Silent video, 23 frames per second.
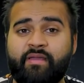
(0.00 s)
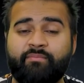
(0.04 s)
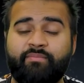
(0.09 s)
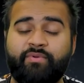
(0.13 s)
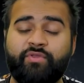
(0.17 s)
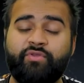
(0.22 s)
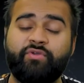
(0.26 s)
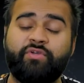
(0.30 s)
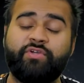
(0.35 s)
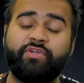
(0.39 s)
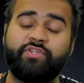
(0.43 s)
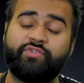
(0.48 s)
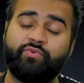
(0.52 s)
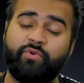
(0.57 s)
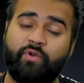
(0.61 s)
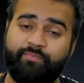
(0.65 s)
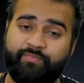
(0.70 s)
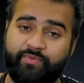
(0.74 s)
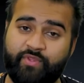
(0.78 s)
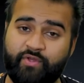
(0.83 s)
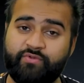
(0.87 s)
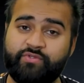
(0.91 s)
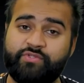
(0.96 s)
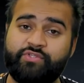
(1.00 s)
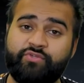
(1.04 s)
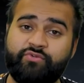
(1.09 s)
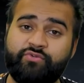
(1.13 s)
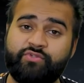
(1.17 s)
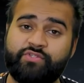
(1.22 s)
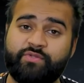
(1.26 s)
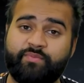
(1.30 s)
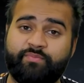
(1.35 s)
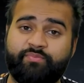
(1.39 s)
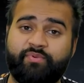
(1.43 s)
But you could swap those 2
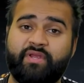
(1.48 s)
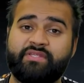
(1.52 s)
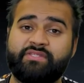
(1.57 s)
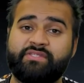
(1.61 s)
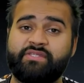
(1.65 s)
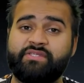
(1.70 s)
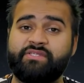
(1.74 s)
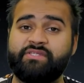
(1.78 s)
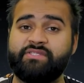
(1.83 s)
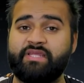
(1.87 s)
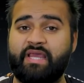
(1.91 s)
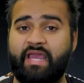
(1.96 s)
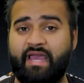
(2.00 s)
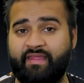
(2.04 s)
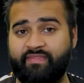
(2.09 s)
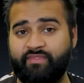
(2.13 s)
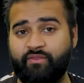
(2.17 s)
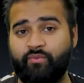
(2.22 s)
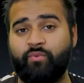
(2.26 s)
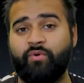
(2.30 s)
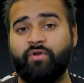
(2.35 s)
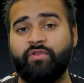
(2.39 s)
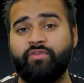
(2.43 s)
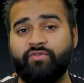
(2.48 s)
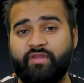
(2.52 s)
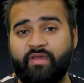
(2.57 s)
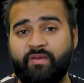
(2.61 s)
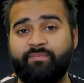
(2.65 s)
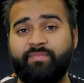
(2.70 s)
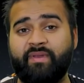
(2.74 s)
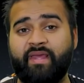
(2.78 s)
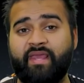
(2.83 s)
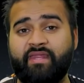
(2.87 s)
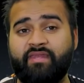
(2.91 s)
suppressors and the 1 unit
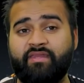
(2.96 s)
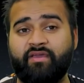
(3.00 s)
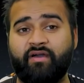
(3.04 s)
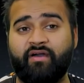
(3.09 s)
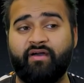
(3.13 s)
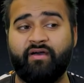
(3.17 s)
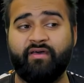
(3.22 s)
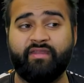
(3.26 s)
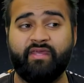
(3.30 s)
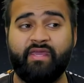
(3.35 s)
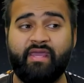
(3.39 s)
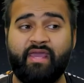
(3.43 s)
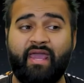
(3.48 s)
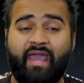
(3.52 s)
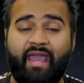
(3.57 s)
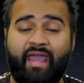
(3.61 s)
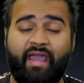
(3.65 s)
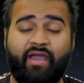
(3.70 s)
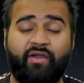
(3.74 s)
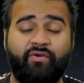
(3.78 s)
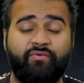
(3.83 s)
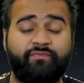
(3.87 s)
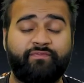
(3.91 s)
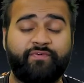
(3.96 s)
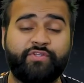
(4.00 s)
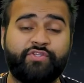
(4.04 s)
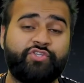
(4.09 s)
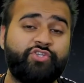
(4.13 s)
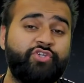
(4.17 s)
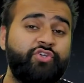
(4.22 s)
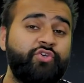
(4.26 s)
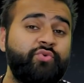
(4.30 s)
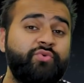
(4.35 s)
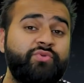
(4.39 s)
of Blade Guard out for
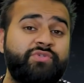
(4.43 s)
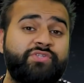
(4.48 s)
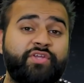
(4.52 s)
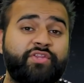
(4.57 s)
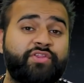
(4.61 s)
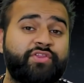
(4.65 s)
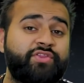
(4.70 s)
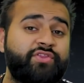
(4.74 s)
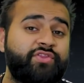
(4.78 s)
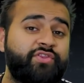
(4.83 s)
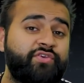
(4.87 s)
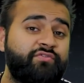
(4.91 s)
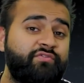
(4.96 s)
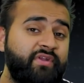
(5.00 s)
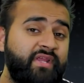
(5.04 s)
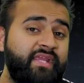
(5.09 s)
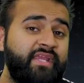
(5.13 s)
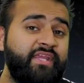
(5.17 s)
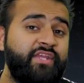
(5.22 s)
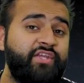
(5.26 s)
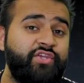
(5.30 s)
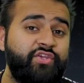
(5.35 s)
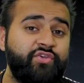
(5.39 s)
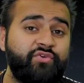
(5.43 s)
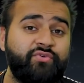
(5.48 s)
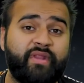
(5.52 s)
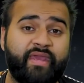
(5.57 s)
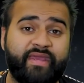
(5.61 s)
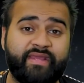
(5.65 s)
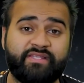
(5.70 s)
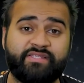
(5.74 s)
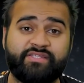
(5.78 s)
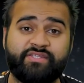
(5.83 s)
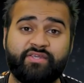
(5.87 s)
2 to 3
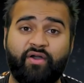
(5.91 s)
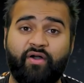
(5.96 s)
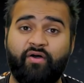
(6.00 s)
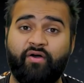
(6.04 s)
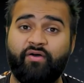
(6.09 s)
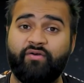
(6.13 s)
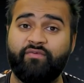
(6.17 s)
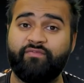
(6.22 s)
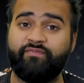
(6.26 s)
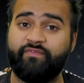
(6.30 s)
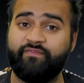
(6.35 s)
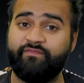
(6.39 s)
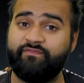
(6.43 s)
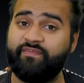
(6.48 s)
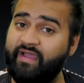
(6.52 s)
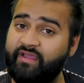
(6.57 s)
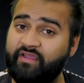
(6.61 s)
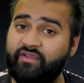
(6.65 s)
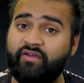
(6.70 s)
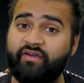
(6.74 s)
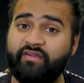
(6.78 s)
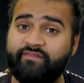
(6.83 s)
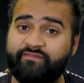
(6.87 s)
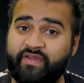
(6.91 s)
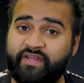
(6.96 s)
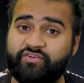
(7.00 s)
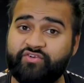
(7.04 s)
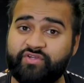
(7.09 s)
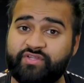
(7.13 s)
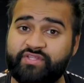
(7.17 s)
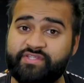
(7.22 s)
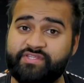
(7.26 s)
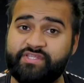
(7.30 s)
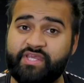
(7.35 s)
units of Vanguard
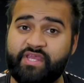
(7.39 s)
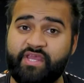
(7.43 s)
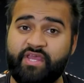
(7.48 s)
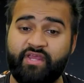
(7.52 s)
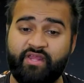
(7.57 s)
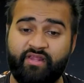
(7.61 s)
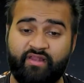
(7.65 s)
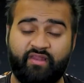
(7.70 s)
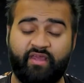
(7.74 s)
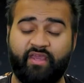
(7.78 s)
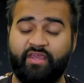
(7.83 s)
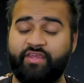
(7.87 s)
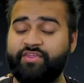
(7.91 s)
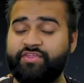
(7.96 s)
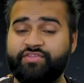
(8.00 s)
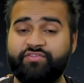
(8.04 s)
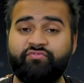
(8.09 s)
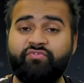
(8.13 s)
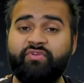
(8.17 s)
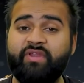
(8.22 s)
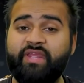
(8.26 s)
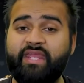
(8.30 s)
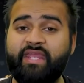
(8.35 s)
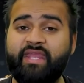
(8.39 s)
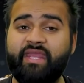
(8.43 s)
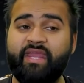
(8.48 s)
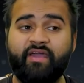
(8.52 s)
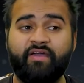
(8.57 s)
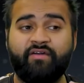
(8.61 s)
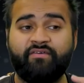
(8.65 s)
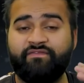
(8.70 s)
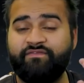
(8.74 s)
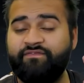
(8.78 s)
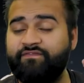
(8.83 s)
veterans. Like
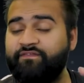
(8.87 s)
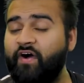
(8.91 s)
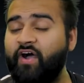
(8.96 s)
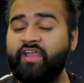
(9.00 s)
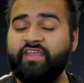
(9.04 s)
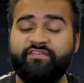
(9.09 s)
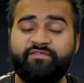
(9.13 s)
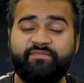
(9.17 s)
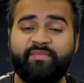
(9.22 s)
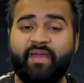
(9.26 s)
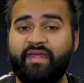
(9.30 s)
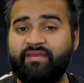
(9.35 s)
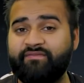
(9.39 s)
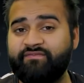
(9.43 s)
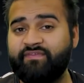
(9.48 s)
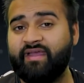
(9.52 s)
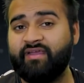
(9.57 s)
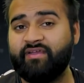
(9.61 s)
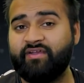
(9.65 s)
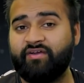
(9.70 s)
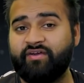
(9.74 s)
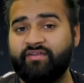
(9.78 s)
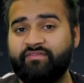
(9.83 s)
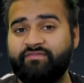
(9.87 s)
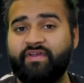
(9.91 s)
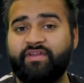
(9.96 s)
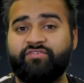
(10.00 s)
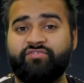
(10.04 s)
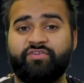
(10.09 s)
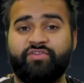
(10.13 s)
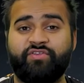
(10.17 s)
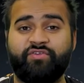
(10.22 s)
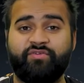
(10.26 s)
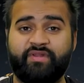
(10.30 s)
3 5-man Vanguard
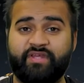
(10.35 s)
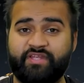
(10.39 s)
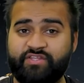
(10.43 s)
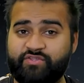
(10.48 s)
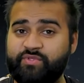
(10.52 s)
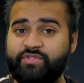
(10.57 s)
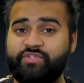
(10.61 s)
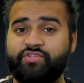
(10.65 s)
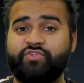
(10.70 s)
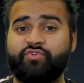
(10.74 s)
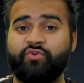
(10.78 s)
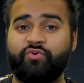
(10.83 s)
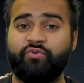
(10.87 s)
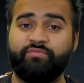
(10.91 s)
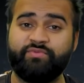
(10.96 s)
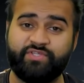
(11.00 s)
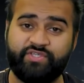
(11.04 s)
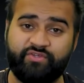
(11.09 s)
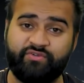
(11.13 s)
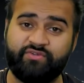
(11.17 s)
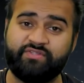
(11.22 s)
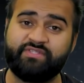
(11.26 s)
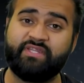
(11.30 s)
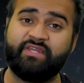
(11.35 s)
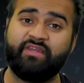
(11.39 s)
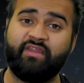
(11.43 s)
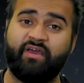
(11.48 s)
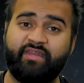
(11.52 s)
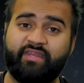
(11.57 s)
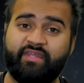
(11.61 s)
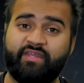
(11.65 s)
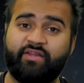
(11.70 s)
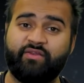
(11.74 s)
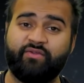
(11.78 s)
veteran units with Storm Shields and
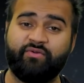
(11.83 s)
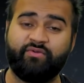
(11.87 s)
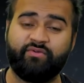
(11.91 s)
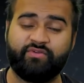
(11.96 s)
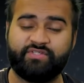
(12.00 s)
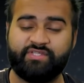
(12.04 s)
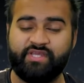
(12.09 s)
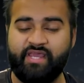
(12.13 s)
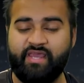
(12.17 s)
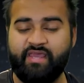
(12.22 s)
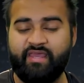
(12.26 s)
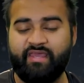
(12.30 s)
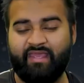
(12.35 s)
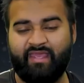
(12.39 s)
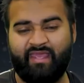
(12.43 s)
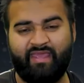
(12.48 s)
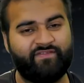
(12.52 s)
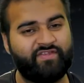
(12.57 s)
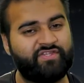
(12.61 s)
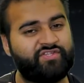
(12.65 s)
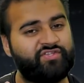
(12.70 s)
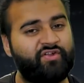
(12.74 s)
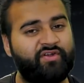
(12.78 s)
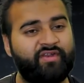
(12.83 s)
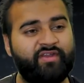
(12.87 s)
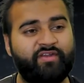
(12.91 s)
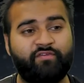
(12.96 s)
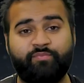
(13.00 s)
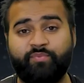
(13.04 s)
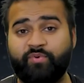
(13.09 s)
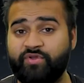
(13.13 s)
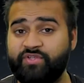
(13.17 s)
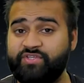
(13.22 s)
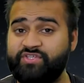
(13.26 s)
Lightning Claws. If it's not
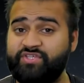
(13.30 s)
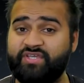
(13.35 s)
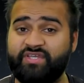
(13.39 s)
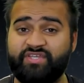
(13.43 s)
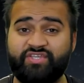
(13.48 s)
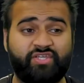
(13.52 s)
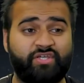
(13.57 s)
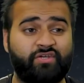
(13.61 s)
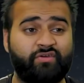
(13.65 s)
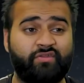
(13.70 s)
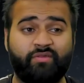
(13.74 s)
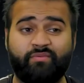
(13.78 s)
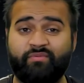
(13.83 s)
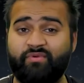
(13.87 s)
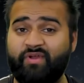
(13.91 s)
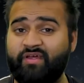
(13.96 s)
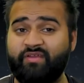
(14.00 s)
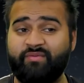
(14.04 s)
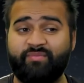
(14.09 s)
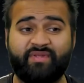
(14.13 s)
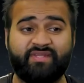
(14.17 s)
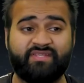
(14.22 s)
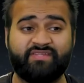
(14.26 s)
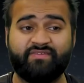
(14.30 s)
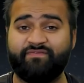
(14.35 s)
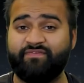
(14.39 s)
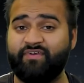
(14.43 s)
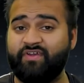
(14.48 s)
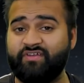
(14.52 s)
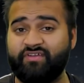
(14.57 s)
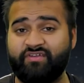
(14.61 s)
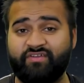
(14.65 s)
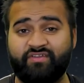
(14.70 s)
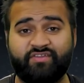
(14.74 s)
enough points, you can jiggle them around a bit to
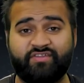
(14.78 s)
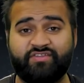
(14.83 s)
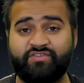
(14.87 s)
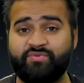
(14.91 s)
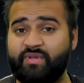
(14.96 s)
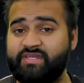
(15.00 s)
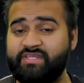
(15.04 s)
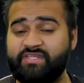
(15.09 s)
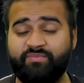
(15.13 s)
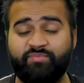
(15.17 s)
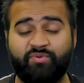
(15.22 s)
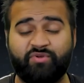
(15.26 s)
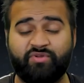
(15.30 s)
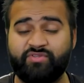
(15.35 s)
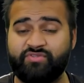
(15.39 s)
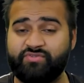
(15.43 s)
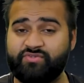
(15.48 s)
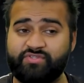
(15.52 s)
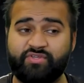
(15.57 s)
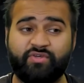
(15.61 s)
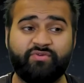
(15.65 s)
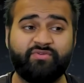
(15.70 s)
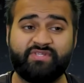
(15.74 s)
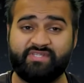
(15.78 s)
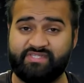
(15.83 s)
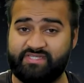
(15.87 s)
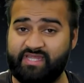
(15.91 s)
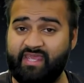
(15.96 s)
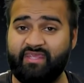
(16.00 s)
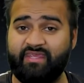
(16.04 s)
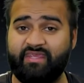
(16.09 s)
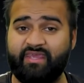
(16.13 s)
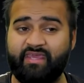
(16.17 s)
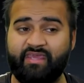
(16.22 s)
find another 20 points or so to
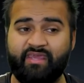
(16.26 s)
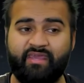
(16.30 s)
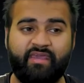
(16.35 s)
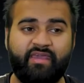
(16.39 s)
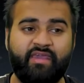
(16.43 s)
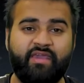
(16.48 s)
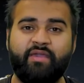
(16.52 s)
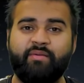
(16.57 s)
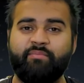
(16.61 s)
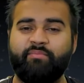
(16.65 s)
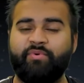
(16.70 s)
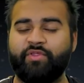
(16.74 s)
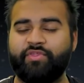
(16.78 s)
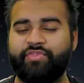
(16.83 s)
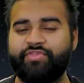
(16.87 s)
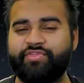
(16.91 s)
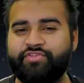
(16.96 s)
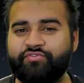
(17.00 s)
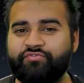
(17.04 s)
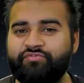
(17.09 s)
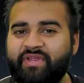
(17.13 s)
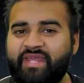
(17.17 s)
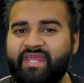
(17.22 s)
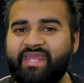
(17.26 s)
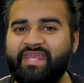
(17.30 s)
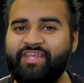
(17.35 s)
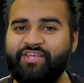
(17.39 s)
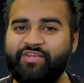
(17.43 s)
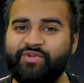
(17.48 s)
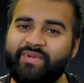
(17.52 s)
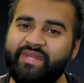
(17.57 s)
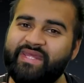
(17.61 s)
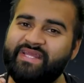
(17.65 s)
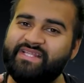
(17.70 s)
take it. But 3
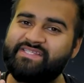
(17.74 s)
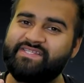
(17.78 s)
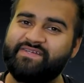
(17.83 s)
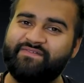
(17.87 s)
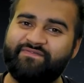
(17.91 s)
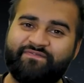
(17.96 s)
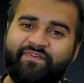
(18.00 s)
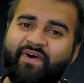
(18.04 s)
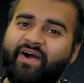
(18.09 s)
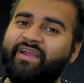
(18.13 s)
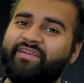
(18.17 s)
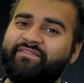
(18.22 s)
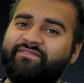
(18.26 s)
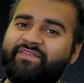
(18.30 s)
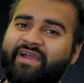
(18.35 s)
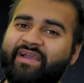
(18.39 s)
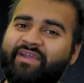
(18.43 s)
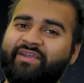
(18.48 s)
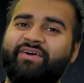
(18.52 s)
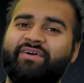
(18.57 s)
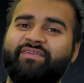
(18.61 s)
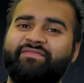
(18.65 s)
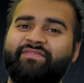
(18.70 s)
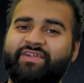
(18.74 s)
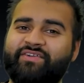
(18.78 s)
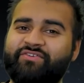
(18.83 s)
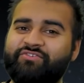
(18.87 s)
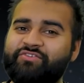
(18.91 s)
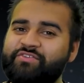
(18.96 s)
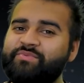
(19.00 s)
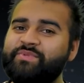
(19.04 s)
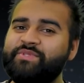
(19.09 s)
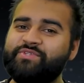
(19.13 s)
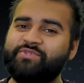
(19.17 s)
units of 5 Vanguard
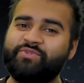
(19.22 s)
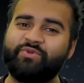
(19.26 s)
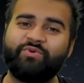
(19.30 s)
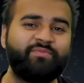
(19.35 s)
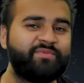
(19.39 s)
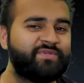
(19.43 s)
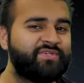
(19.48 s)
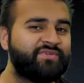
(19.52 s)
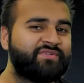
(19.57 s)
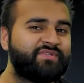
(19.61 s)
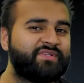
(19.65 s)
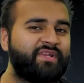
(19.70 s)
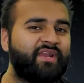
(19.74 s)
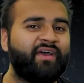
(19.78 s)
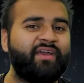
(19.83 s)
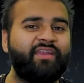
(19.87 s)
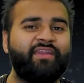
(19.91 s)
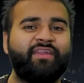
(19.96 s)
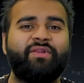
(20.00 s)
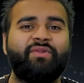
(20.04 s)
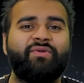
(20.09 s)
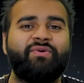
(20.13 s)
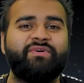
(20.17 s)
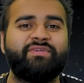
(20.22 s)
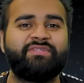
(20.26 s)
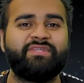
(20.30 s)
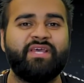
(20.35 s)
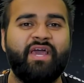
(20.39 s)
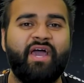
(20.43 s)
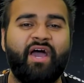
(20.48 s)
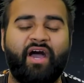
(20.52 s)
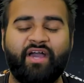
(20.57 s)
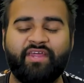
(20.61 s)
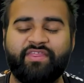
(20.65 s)
veterans with Storm Shields and Lightning Claws,
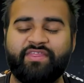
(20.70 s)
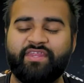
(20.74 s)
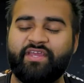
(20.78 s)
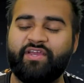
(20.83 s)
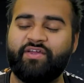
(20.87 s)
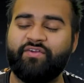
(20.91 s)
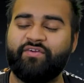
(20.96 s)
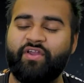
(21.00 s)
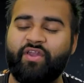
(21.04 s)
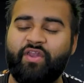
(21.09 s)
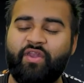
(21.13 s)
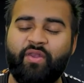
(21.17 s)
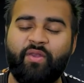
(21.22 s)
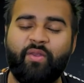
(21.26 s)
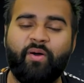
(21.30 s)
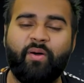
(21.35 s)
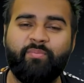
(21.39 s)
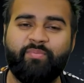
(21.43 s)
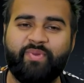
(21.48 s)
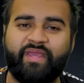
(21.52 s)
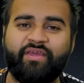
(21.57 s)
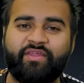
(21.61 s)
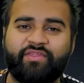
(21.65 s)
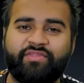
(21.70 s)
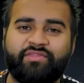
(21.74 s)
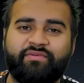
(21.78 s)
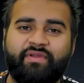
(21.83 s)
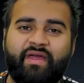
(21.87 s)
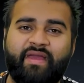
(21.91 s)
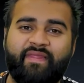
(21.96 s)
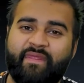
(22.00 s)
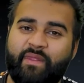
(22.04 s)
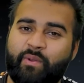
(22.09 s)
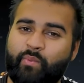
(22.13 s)
I think are a lot bigger
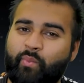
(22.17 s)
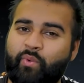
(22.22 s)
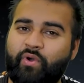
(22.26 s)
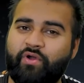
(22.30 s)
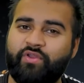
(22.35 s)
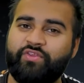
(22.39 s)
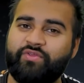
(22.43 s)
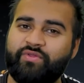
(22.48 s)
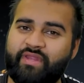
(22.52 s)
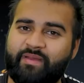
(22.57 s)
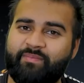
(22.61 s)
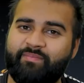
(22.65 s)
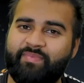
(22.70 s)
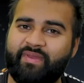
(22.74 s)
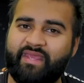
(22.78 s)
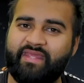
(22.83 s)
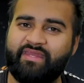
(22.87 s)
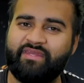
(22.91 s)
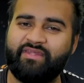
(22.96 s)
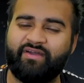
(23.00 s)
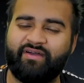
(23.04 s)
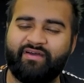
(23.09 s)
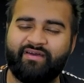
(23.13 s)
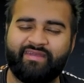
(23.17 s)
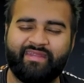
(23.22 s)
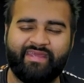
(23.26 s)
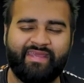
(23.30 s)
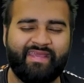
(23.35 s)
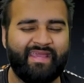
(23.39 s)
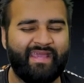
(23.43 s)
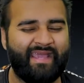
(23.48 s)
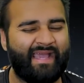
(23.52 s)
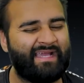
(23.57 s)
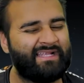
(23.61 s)
threat than 1 unit of Blade Guard
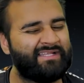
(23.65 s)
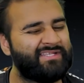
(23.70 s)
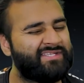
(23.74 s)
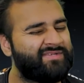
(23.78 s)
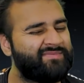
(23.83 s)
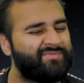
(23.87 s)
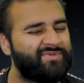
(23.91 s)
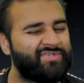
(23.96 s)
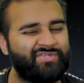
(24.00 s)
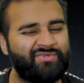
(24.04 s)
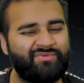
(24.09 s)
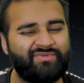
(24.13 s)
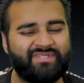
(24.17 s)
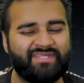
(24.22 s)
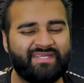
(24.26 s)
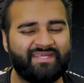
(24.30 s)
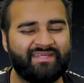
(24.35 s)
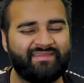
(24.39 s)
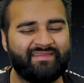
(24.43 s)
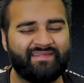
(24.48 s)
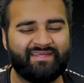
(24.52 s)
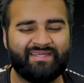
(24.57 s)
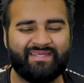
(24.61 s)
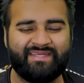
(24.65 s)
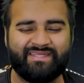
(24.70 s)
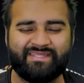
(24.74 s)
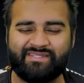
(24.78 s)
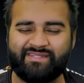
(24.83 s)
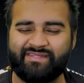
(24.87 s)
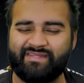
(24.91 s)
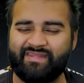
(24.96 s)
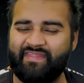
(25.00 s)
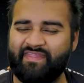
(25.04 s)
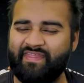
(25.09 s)
and some shooting that
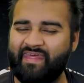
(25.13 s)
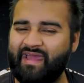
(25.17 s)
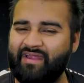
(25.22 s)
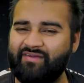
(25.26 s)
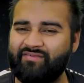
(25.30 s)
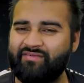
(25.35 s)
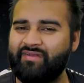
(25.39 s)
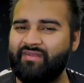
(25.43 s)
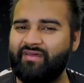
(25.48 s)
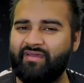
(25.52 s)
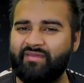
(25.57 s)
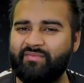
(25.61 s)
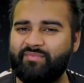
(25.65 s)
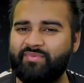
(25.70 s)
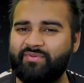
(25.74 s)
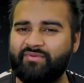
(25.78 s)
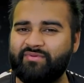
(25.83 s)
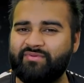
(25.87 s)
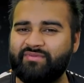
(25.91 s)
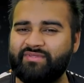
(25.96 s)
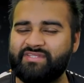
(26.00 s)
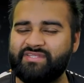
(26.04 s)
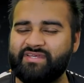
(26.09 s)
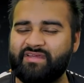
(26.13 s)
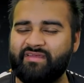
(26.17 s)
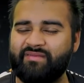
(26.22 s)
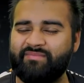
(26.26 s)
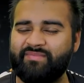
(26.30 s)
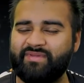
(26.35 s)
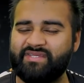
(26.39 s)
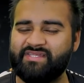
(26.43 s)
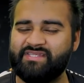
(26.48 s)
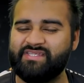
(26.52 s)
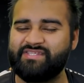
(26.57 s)
isn't that reliable all the time
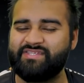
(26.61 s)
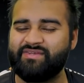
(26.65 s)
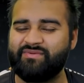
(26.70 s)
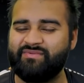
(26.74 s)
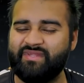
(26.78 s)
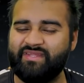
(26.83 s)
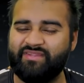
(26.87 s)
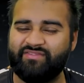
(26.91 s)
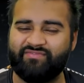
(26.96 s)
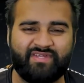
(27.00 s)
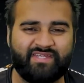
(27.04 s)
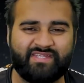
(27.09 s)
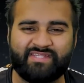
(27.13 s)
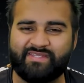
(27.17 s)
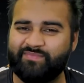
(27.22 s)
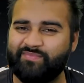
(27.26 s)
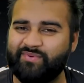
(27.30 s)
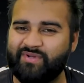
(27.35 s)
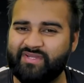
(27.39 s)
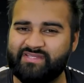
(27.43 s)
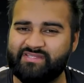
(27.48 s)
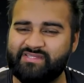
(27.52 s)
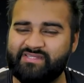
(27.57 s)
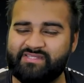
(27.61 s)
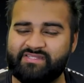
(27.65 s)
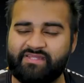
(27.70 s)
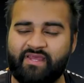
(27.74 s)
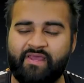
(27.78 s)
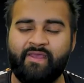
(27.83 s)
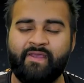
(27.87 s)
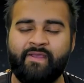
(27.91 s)
because it's only 3 suppressors.